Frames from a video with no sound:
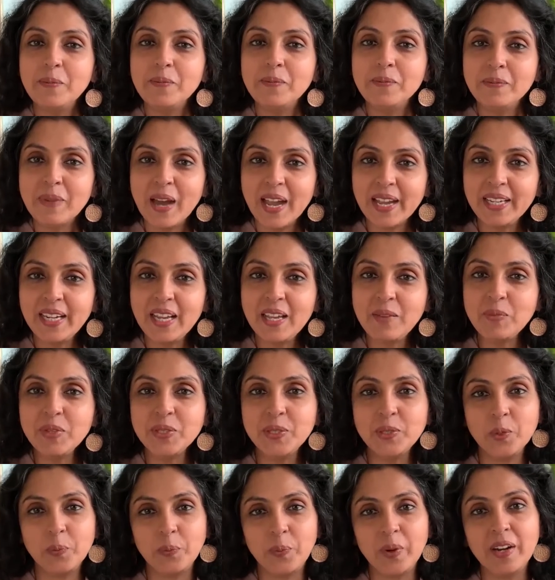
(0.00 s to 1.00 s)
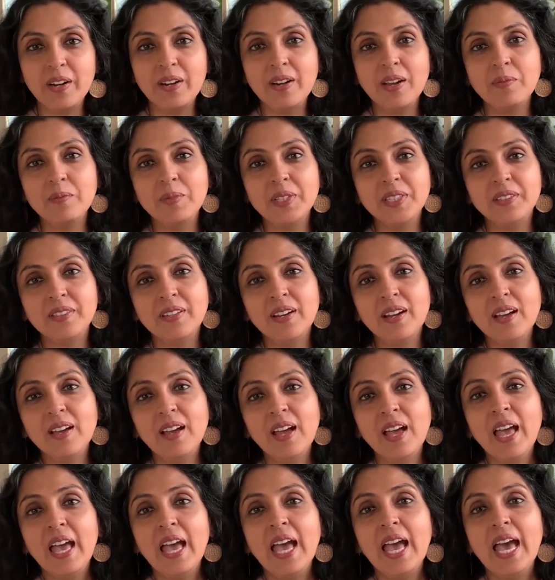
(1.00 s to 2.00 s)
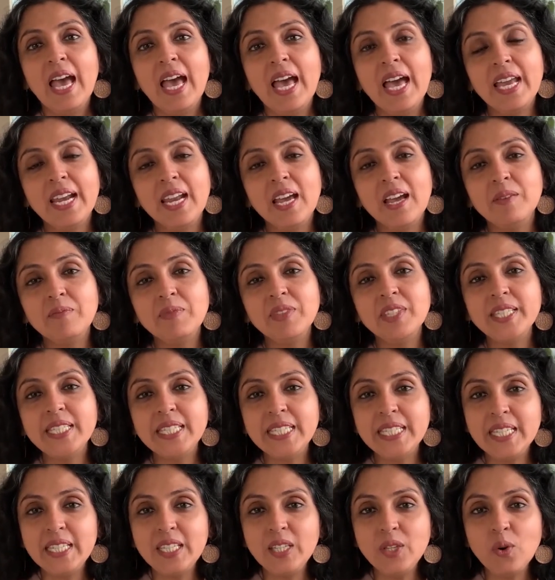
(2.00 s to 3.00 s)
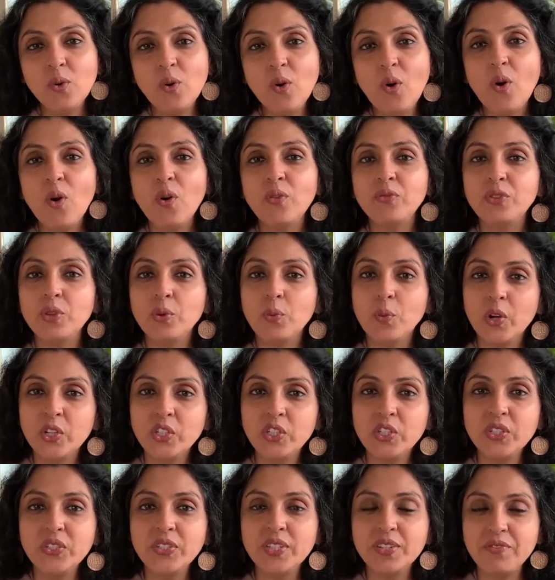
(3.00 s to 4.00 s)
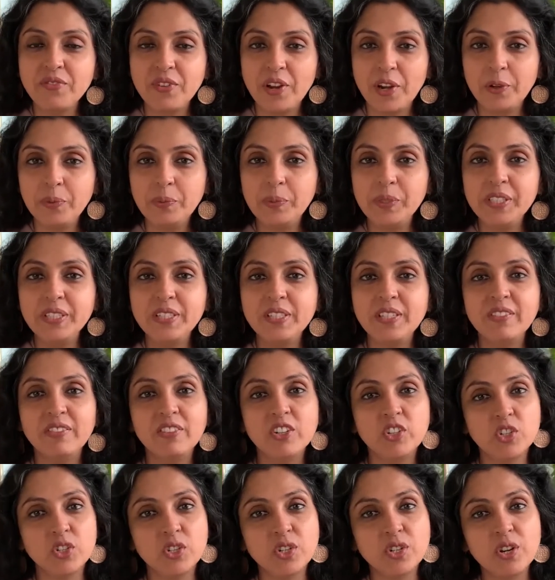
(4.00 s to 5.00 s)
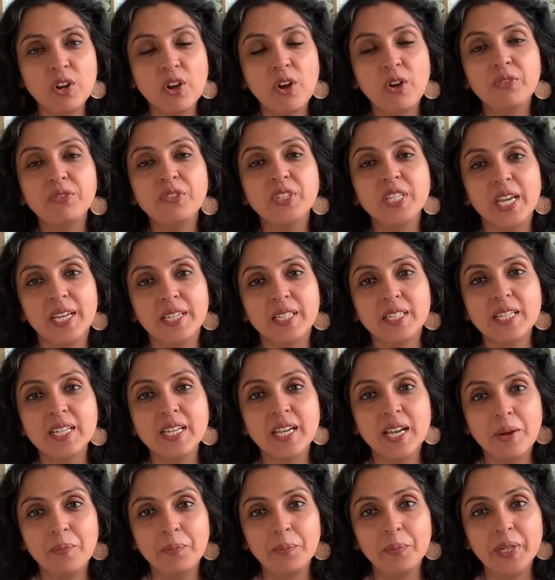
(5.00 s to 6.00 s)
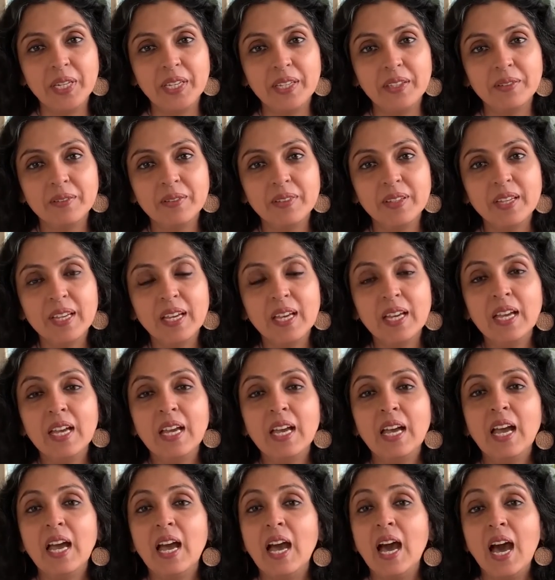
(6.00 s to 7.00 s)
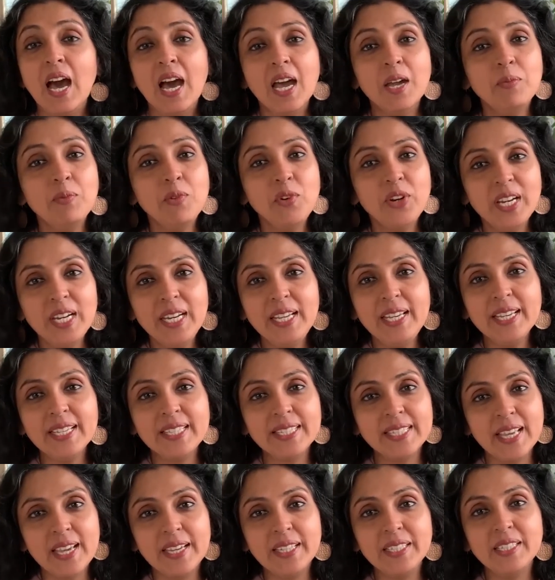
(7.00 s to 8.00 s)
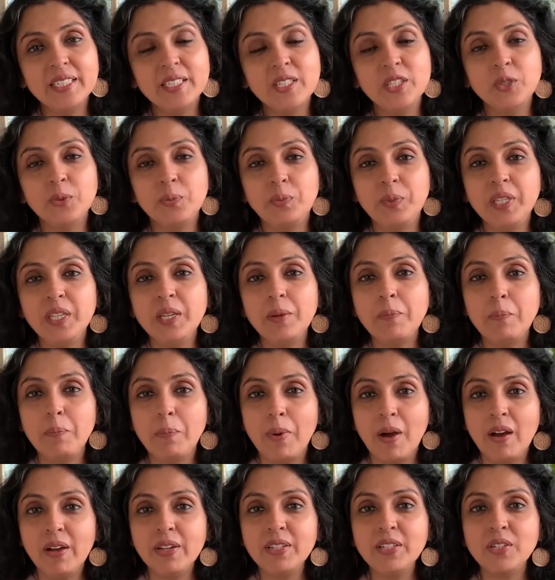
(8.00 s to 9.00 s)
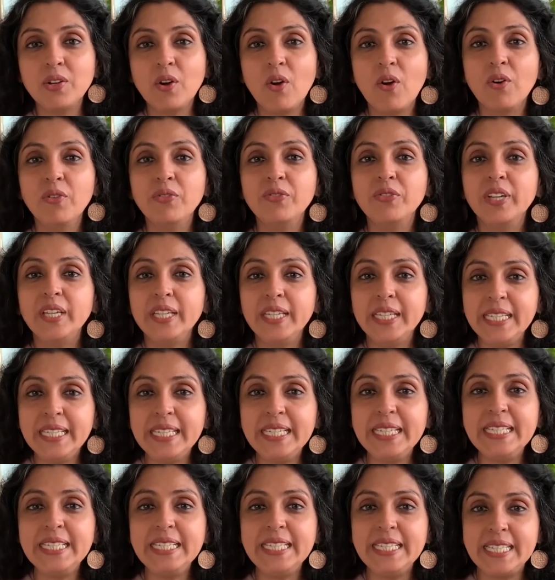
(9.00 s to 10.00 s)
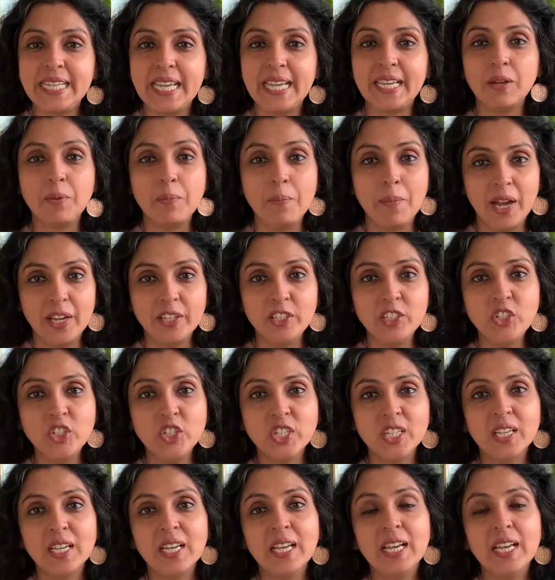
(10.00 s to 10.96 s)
My name is Suparna Mitra and I'm the CEO of the Watches and Wearables division of Titan Company. I'm really excited to be a part of Eat TechManch.